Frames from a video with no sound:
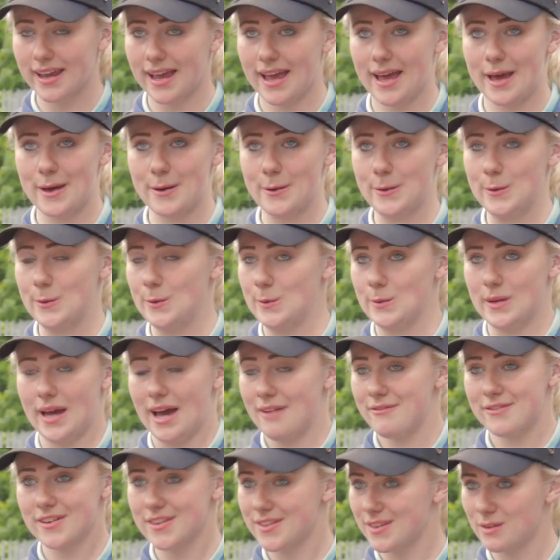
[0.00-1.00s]
how
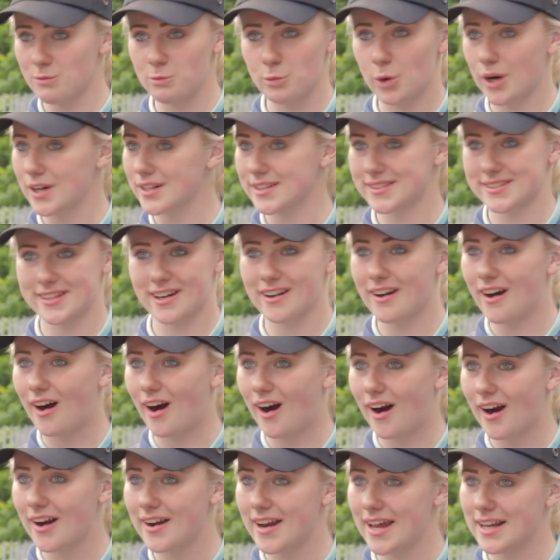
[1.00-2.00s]
everything works in a
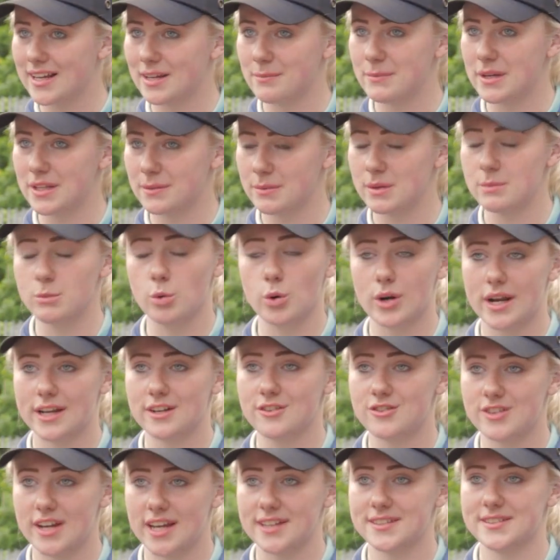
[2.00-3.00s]
car, and it made me more
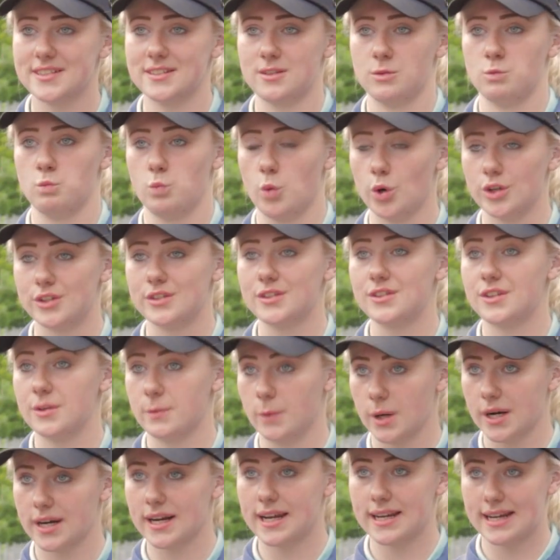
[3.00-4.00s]
interested in wanting to
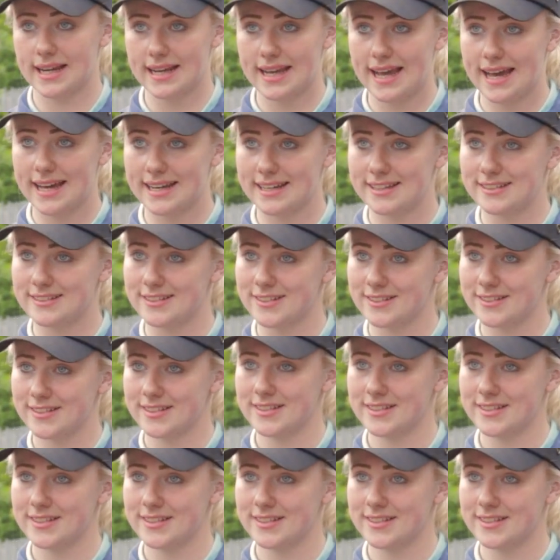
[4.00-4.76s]
work in a garage.